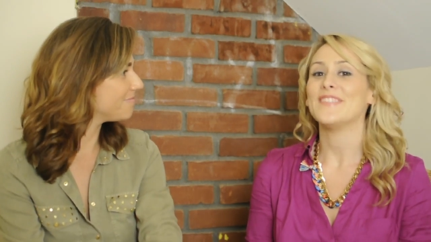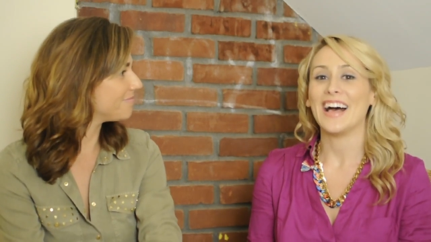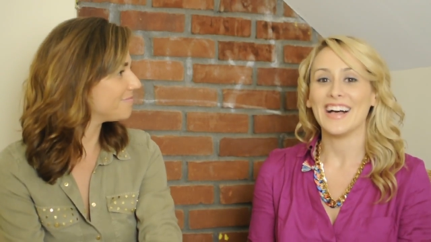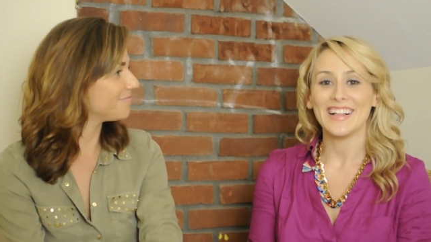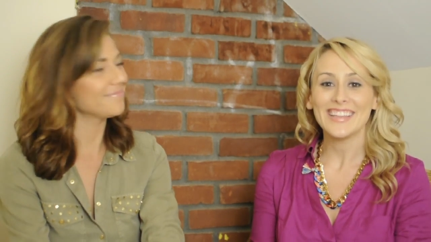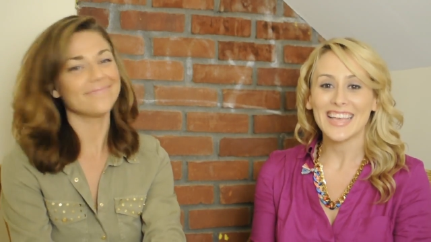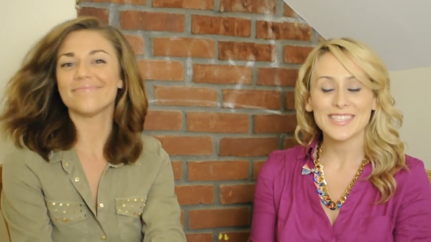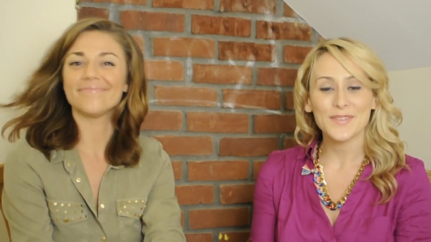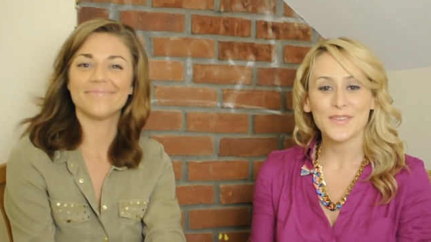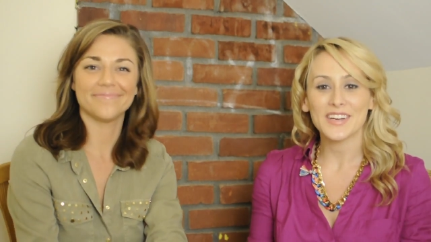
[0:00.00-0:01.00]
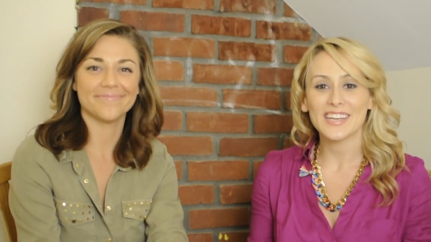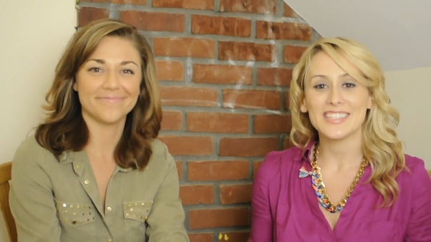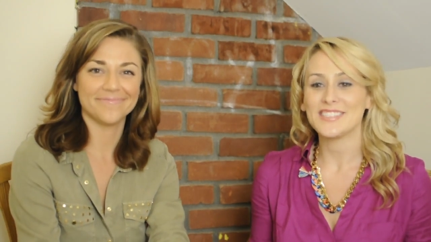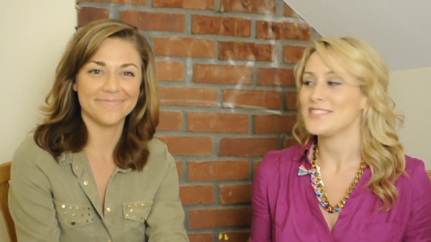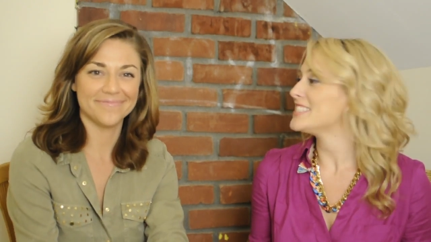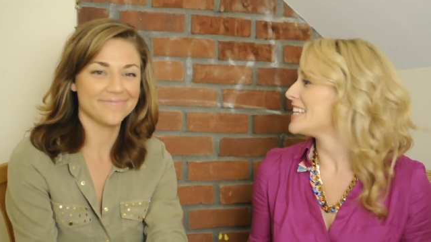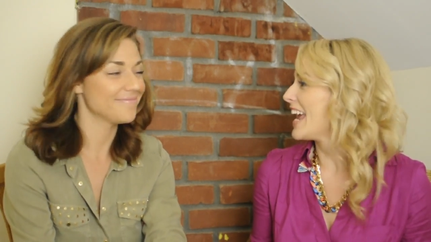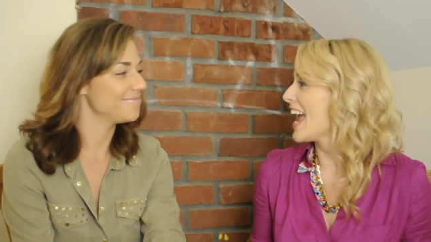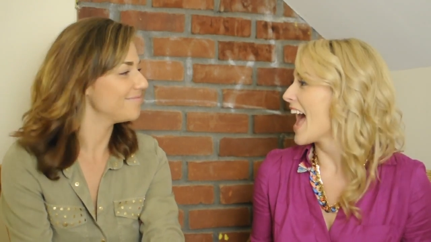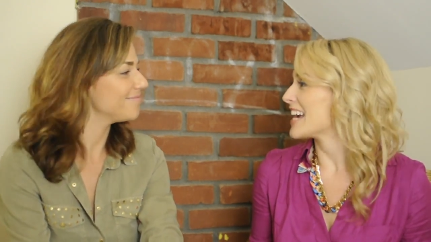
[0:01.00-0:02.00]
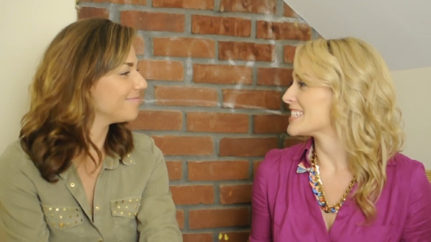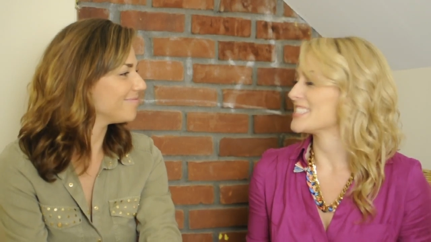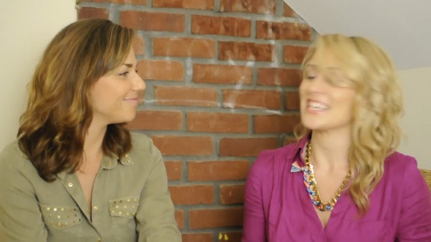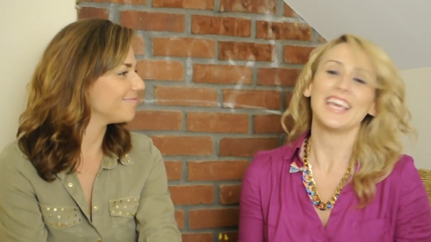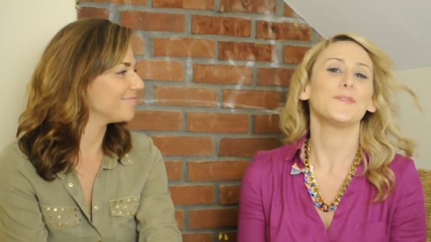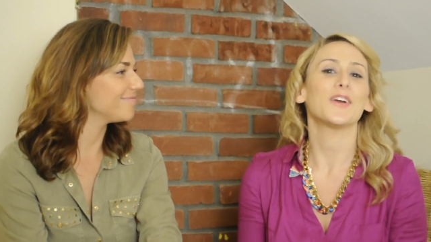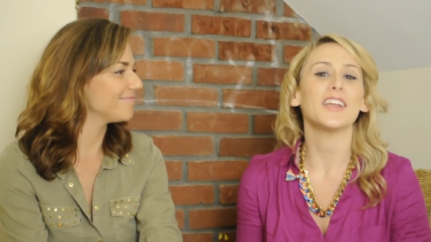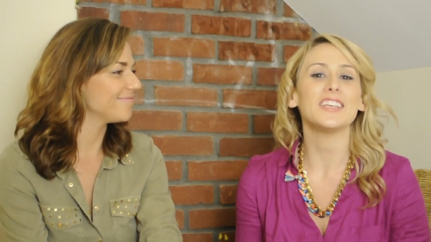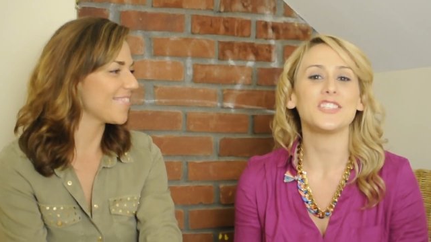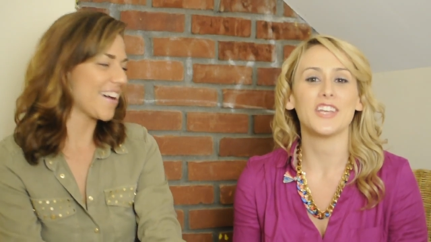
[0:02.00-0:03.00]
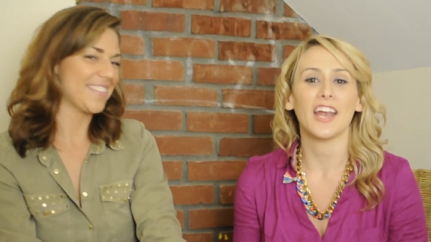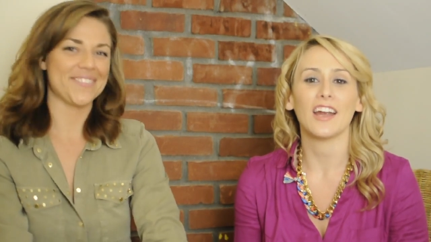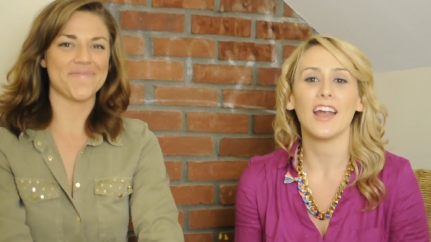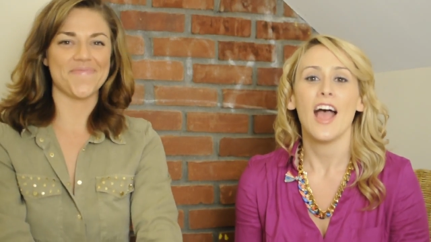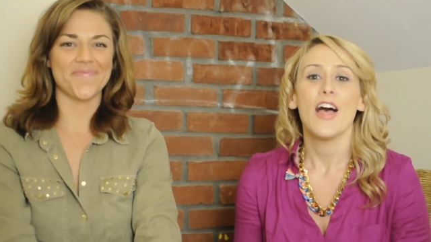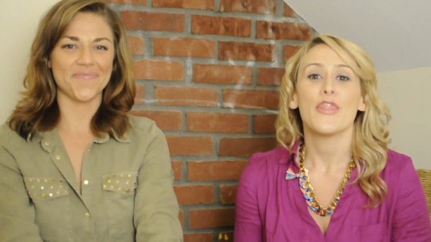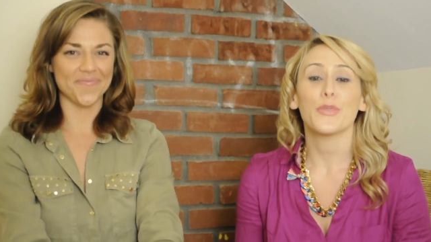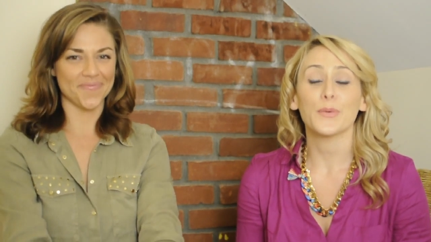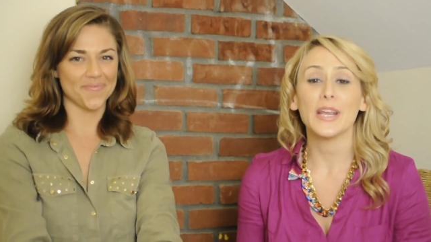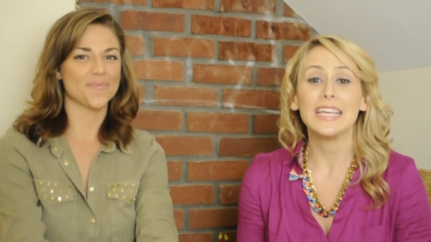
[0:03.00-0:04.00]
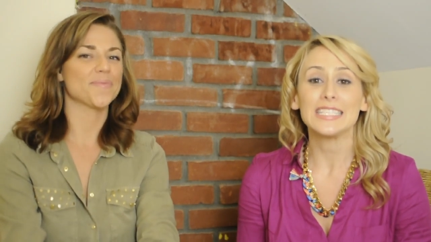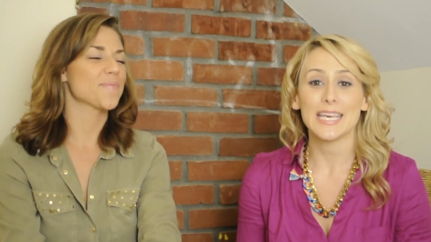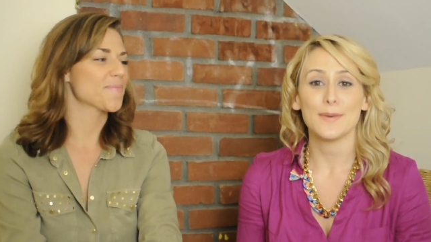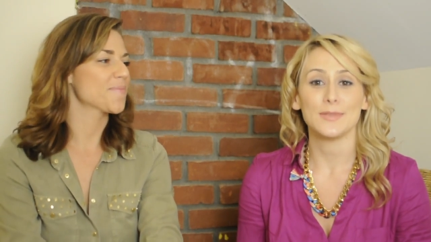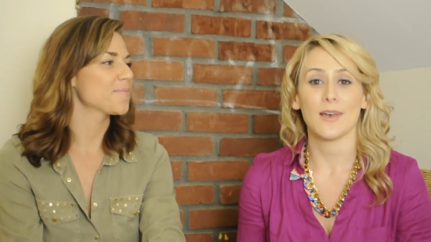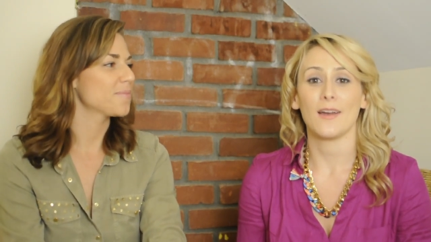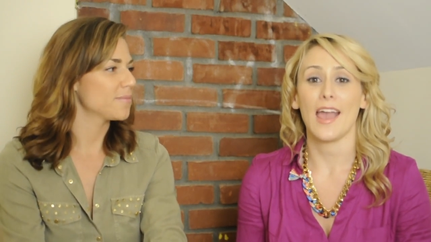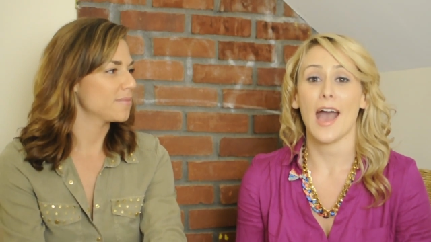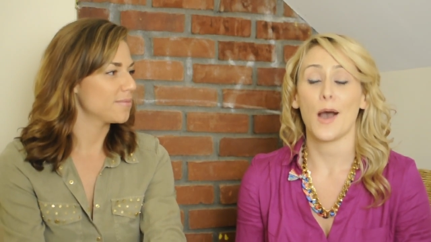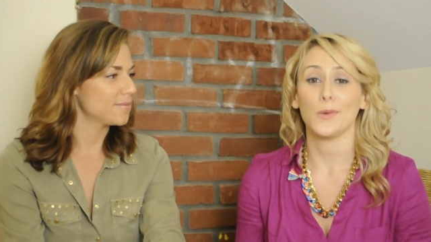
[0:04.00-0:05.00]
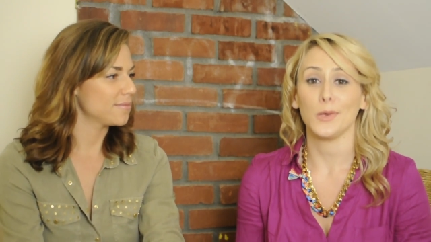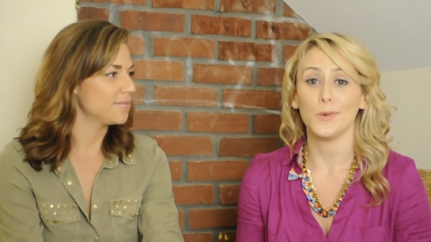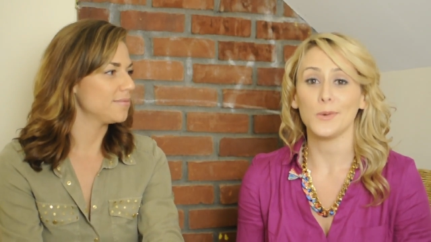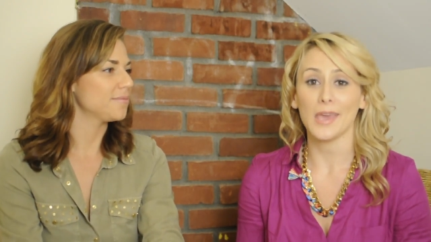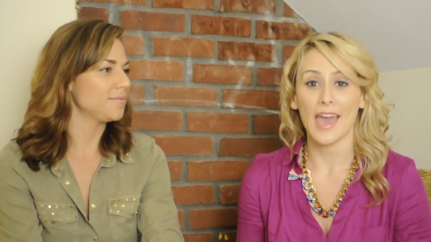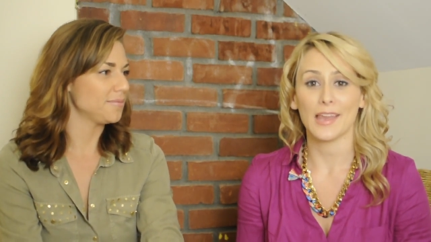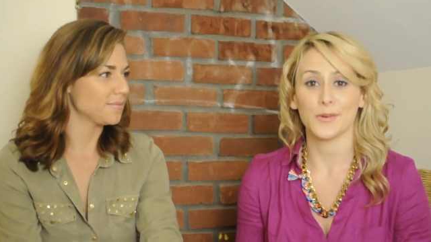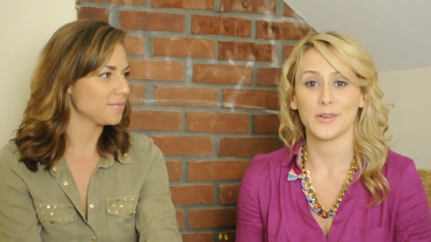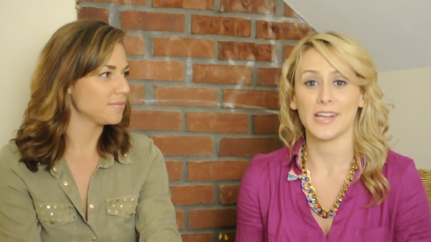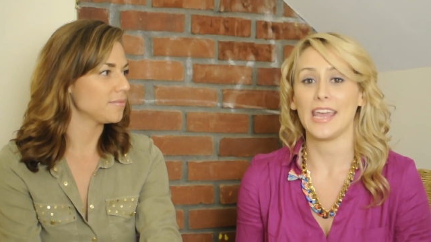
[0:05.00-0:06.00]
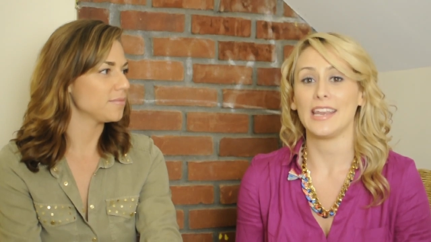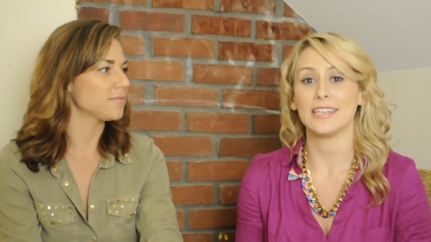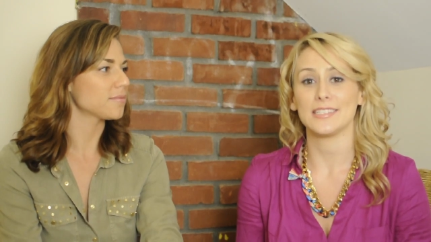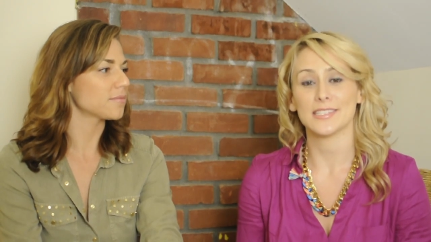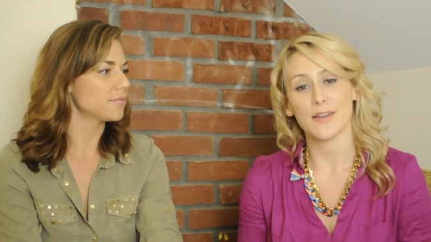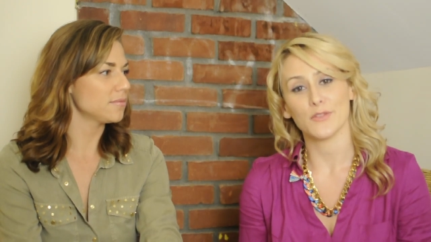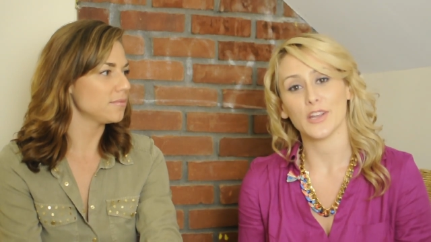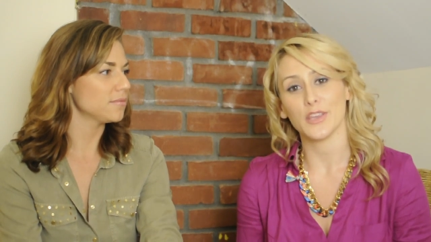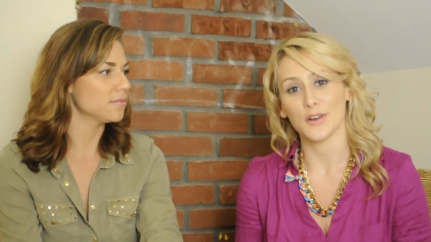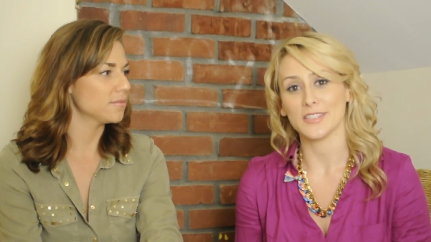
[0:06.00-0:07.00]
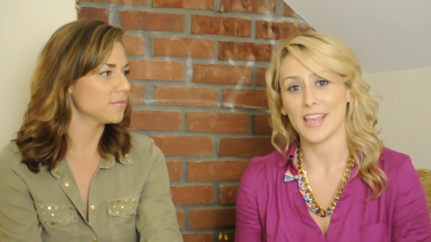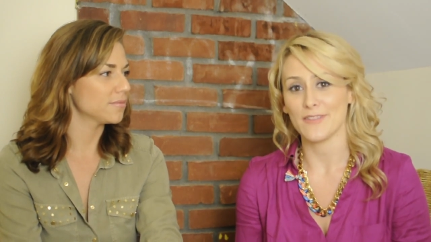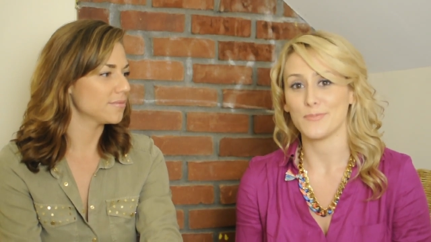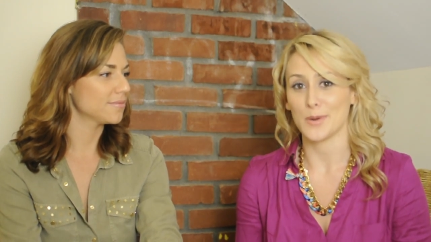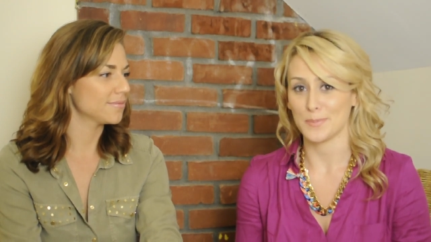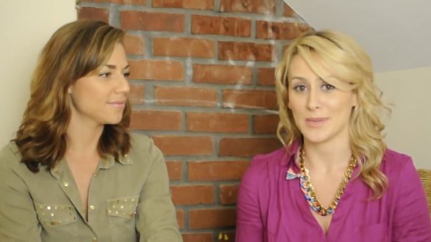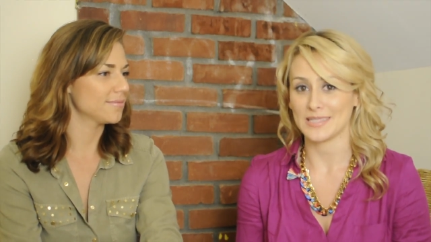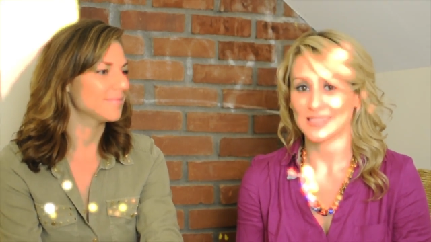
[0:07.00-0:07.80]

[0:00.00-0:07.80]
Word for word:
Speaker 1: Well, that's what we're gonna do today, actually. We're gonna share three tips on how you can create and discover your life purpose.